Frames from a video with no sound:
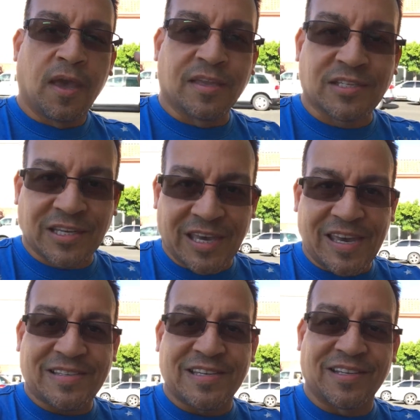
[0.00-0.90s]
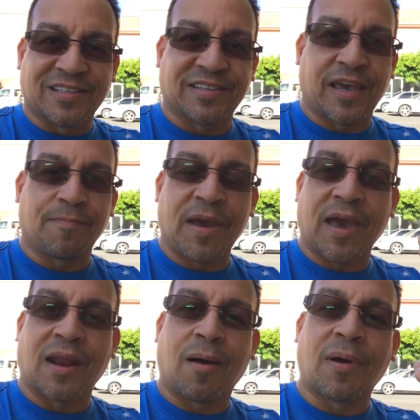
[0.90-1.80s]
It's easy to say,
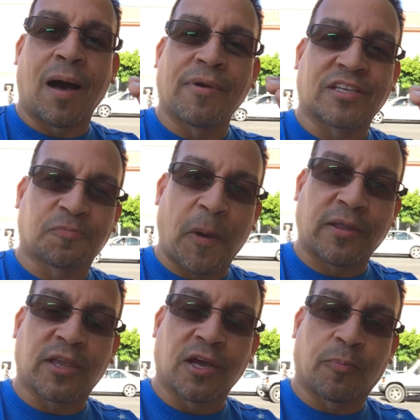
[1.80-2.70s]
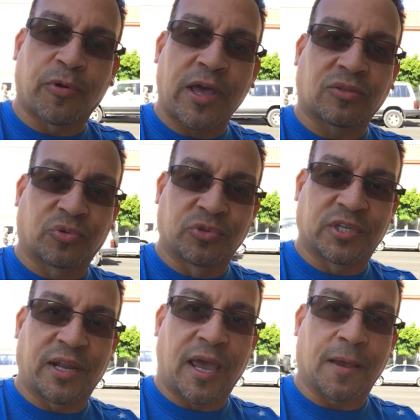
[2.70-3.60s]
man, I'm expecting a breakthrough
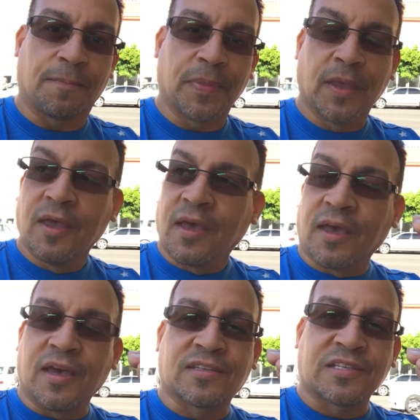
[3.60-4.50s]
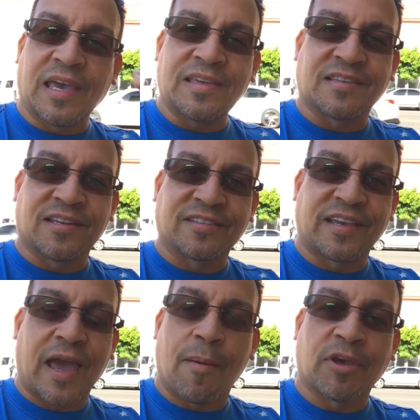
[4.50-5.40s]
today. It's easy to
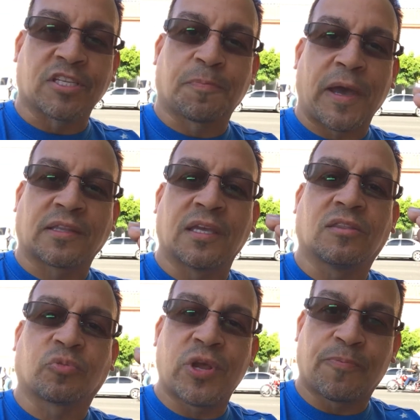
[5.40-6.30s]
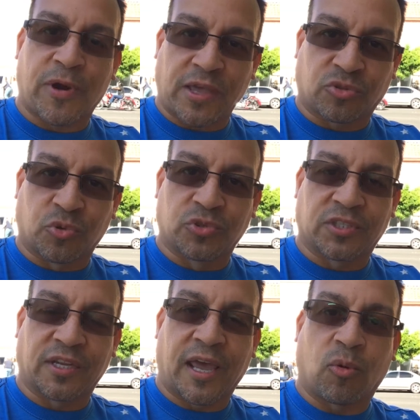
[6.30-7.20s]
say, I'm expecting 3
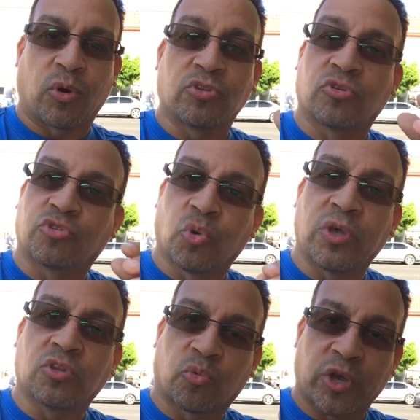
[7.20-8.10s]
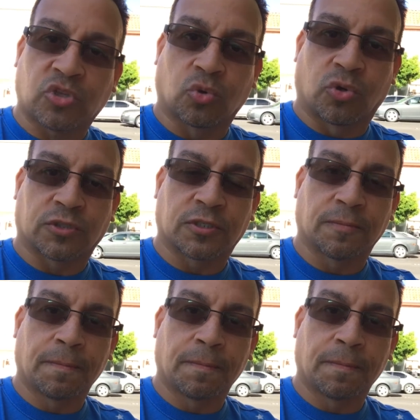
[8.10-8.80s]
breakthroughs today when you're doing the rituals.